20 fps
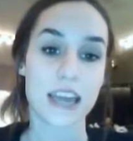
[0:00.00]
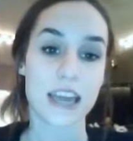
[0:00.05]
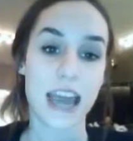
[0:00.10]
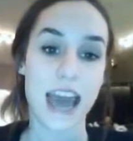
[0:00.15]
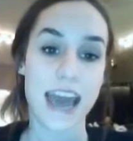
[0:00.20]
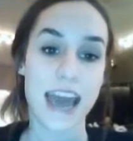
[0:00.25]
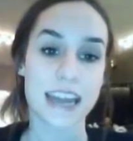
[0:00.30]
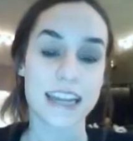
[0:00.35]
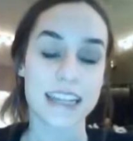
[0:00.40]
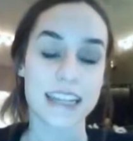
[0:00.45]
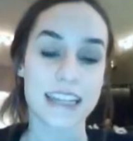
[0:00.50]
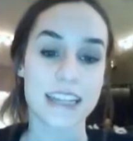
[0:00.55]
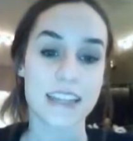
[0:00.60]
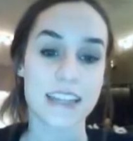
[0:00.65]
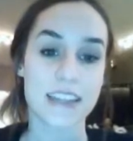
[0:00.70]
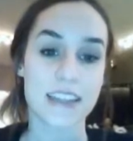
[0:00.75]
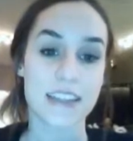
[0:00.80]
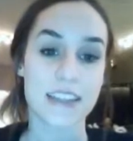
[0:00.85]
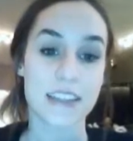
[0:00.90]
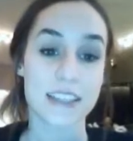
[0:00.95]
added
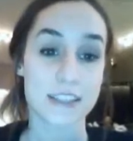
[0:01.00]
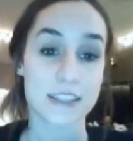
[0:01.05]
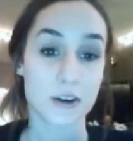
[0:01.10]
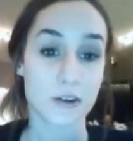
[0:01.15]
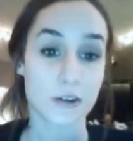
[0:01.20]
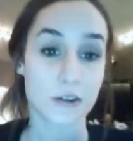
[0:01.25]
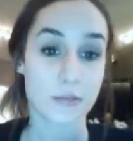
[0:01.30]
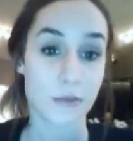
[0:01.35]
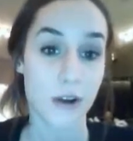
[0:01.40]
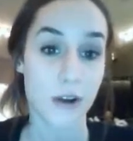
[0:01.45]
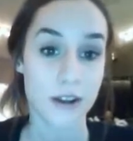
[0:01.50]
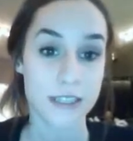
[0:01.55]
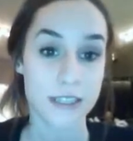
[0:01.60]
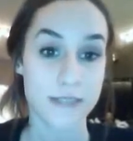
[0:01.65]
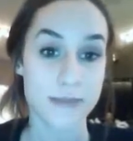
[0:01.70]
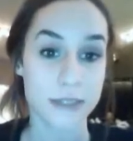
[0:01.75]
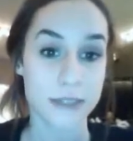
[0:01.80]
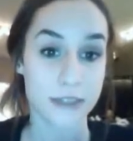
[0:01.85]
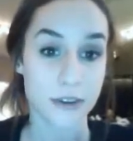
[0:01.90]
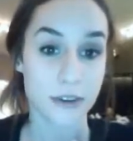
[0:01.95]
the zone of
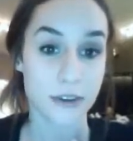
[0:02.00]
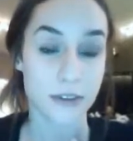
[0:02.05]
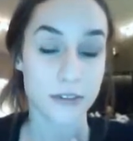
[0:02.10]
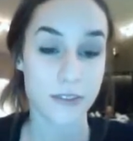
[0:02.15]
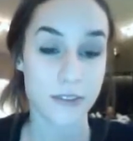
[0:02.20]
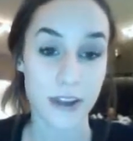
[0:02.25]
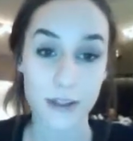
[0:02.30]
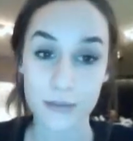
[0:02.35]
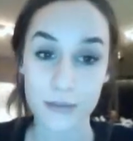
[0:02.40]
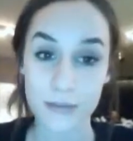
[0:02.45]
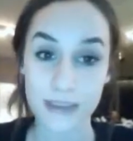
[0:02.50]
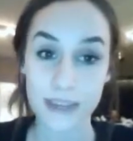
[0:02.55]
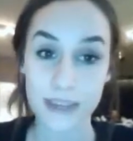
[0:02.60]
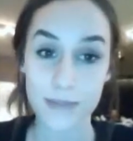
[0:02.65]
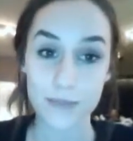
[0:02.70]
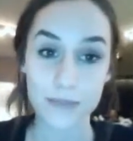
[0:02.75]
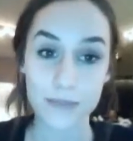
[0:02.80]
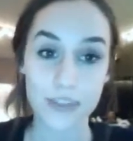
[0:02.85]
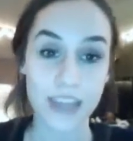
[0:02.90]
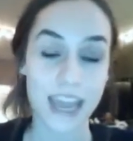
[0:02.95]
proximal development
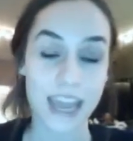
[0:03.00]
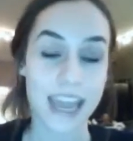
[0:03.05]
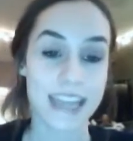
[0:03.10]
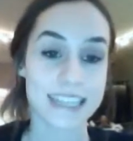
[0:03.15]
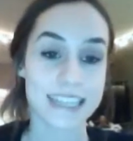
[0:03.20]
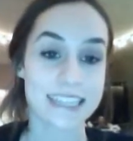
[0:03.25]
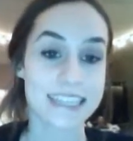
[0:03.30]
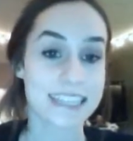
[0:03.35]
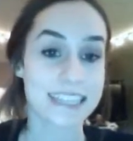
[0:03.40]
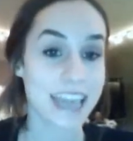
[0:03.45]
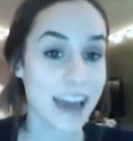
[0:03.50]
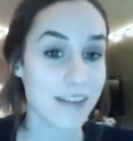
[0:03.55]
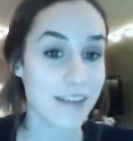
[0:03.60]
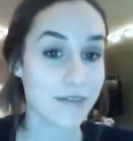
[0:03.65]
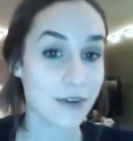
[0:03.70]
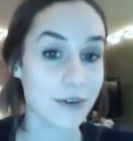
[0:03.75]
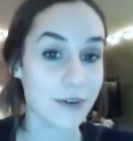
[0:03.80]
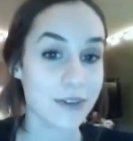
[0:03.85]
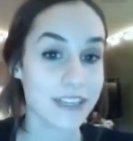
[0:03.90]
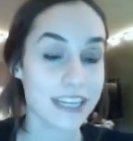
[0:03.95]
and
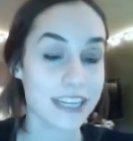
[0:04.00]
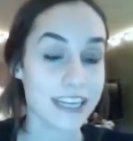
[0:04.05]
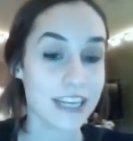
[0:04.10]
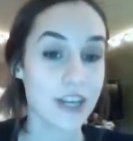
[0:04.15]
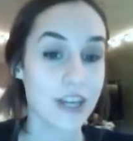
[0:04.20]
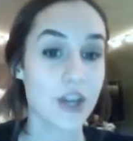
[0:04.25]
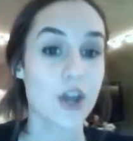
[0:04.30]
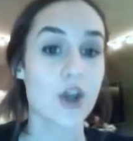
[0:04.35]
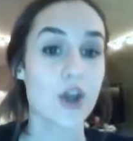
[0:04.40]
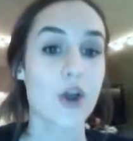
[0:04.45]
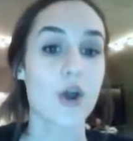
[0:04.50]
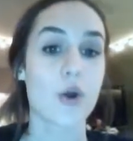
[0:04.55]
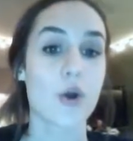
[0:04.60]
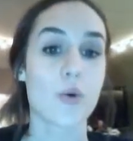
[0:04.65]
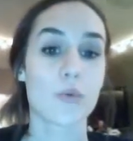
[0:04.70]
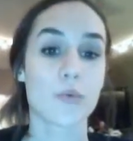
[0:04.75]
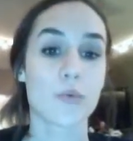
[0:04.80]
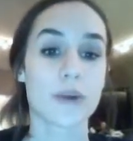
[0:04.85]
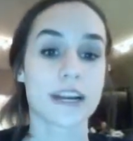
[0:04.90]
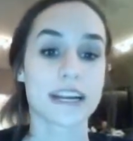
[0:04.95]
scaffolding,
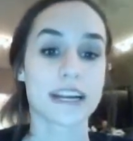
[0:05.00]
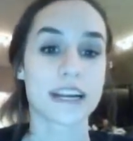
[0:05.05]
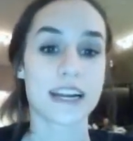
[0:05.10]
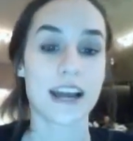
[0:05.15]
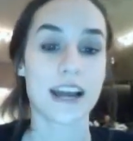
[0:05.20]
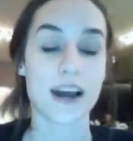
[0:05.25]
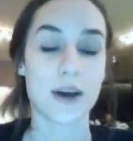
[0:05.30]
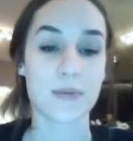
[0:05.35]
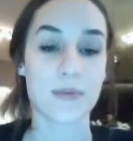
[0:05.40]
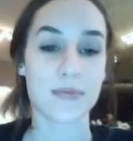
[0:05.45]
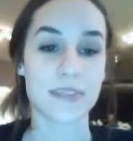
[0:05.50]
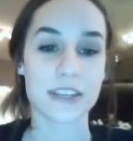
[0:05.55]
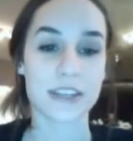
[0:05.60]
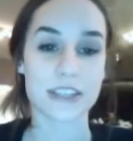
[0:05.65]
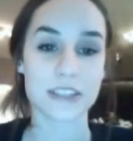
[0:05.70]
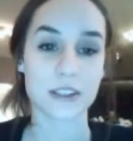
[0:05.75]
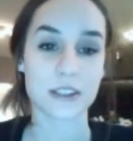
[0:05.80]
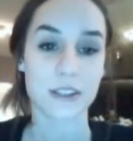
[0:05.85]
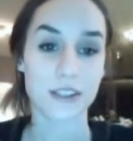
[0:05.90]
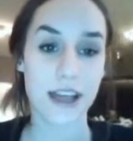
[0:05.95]
where there's
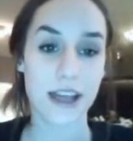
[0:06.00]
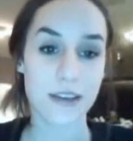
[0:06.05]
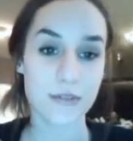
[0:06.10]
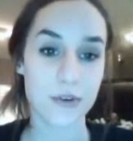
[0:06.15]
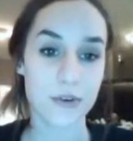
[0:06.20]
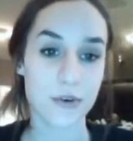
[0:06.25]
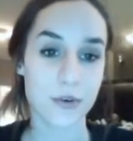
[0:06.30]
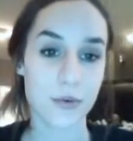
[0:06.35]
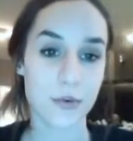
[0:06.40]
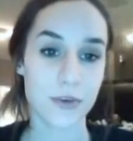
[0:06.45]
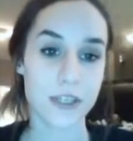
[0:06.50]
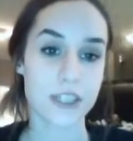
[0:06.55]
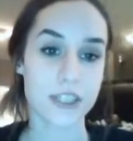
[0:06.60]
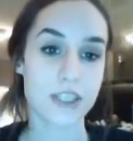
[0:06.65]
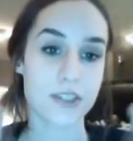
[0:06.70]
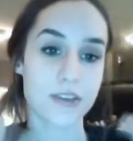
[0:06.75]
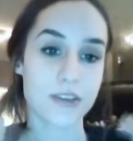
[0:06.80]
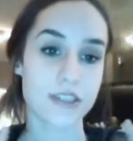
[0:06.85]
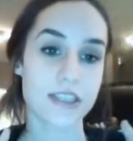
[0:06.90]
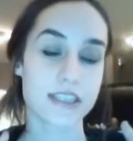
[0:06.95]
a level where
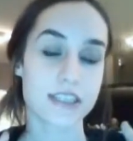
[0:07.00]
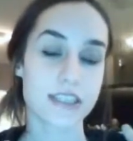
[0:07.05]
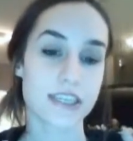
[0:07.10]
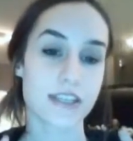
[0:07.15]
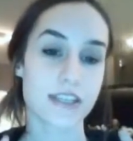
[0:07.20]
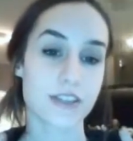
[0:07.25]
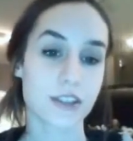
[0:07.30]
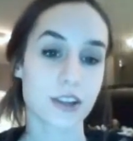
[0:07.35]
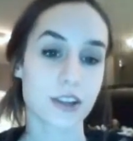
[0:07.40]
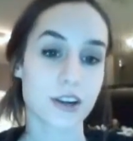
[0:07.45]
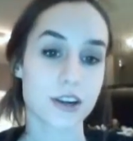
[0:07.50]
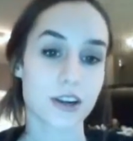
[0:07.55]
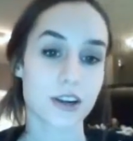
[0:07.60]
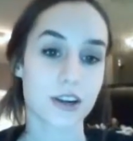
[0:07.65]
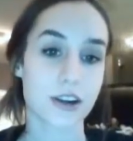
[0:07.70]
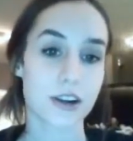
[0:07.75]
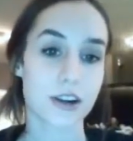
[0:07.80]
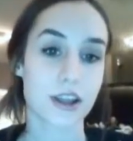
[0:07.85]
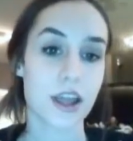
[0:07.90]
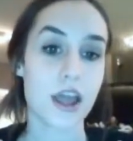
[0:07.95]
students can
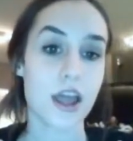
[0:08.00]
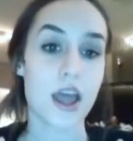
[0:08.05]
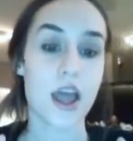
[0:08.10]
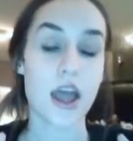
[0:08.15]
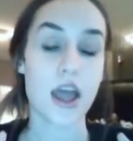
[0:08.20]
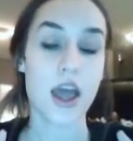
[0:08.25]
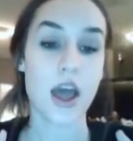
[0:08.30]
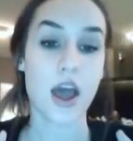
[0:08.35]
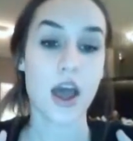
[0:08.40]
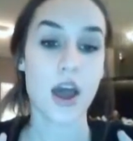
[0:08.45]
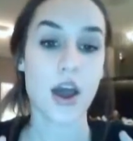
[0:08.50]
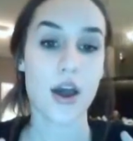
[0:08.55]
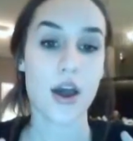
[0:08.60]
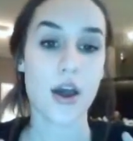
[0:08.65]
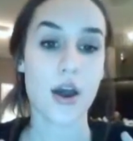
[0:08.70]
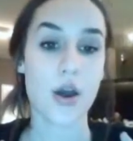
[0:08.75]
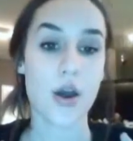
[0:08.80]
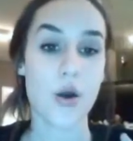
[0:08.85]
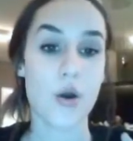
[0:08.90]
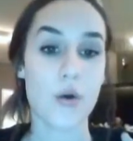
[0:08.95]
learn,
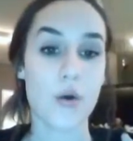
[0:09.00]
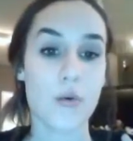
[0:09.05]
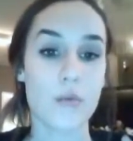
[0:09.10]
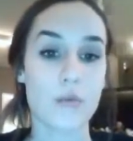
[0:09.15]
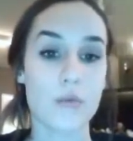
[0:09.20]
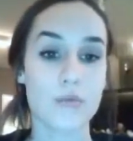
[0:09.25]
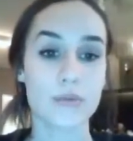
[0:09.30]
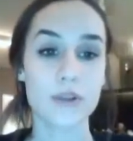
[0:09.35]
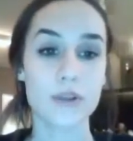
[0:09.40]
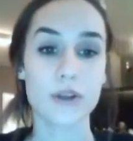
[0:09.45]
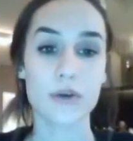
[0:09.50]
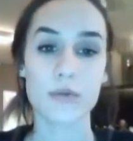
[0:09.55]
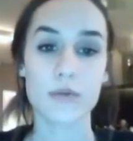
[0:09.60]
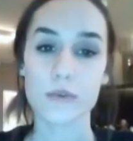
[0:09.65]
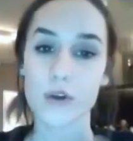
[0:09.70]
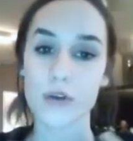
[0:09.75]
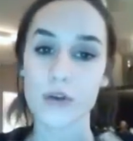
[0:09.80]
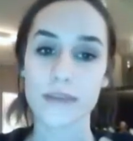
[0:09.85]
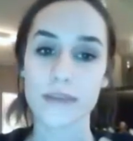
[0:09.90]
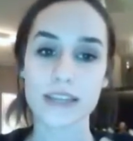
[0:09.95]

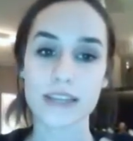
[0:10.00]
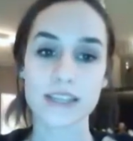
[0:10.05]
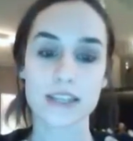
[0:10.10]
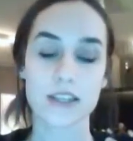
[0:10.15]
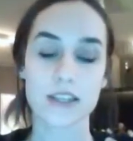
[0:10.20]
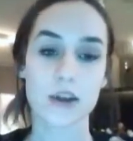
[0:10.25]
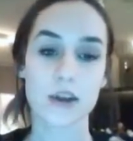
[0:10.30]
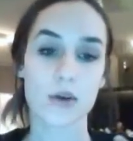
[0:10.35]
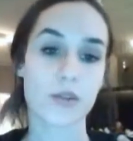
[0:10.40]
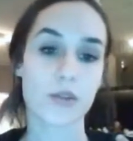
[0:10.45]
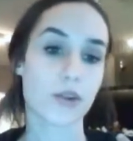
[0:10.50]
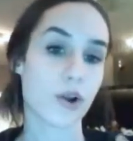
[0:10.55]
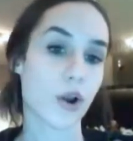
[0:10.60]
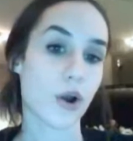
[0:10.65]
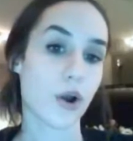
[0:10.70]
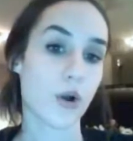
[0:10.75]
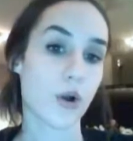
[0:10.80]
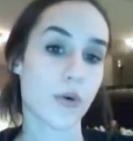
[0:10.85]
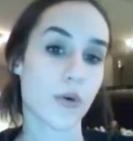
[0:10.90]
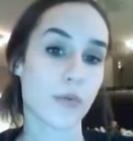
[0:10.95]
not basically on their
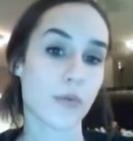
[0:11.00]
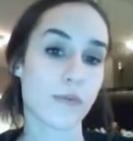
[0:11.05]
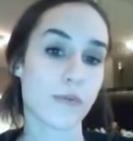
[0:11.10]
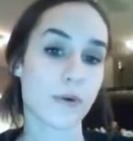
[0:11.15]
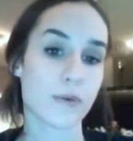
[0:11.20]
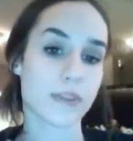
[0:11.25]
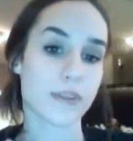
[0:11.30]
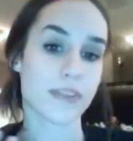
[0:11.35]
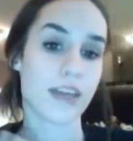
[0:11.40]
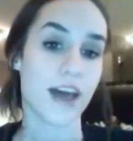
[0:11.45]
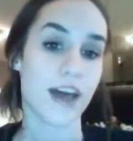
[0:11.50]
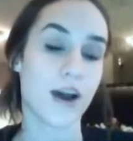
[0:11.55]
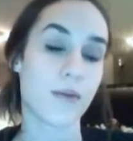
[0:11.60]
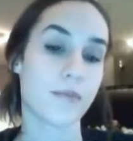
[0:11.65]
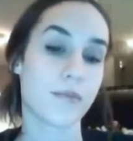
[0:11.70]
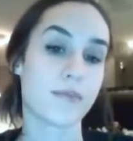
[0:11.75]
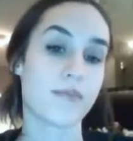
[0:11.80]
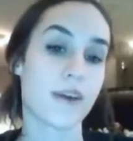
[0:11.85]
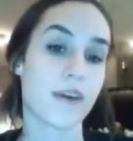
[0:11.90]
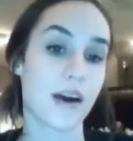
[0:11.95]
own, but with the help
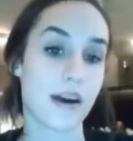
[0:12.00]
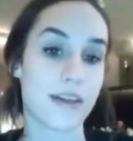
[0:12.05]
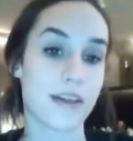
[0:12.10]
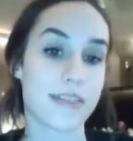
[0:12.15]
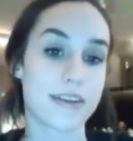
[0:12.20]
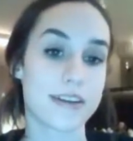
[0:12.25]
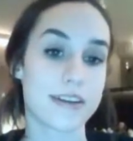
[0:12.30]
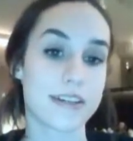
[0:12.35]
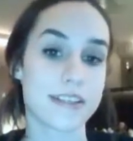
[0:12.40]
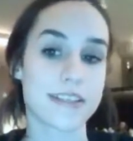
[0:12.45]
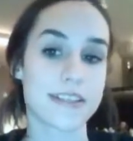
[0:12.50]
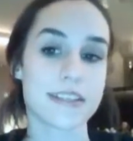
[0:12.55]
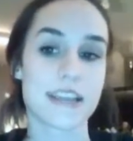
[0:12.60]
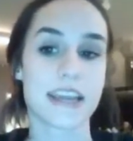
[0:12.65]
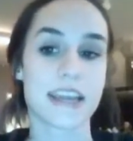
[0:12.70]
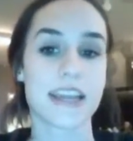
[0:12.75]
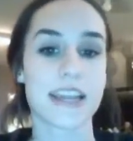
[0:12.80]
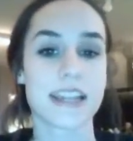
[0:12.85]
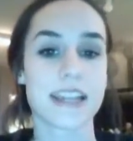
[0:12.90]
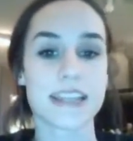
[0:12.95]
of others.
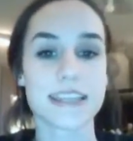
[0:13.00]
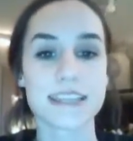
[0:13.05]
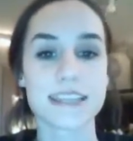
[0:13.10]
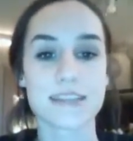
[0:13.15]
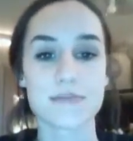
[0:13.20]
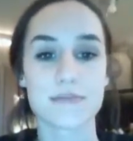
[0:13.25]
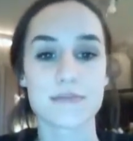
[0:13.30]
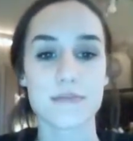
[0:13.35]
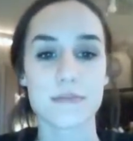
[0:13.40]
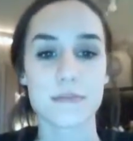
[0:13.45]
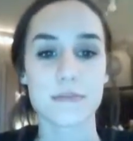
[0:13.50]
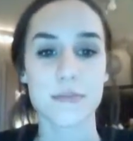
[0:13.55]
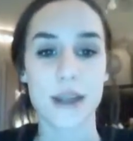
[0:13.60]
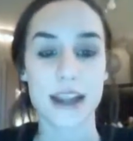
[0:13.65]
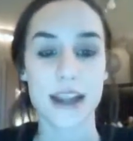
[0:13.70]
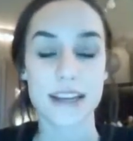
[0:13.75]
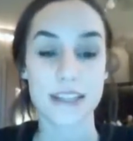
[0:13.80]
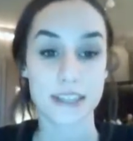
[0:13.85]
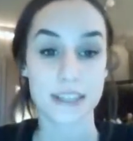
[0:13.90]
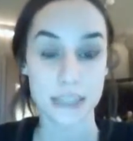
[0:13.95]
And this is
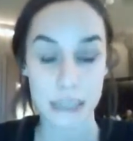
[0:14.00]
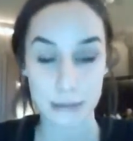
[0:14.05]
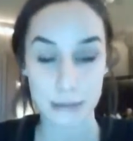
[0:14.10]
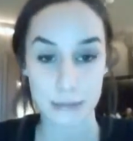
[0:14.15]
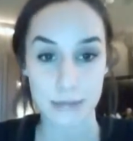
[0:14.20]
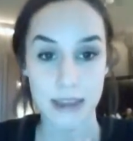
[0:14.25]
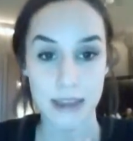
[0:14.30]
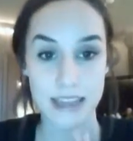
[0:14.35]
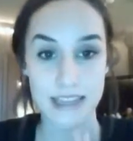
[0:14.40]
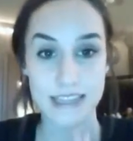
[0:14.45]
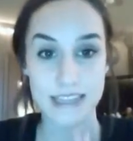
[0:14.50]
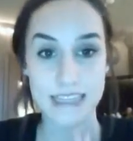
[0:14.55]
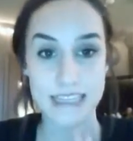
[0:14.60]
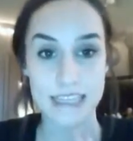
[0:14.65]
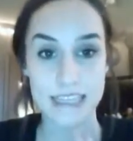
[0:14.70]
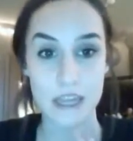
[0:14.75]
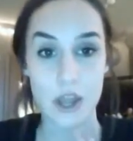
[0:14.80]
practically the best,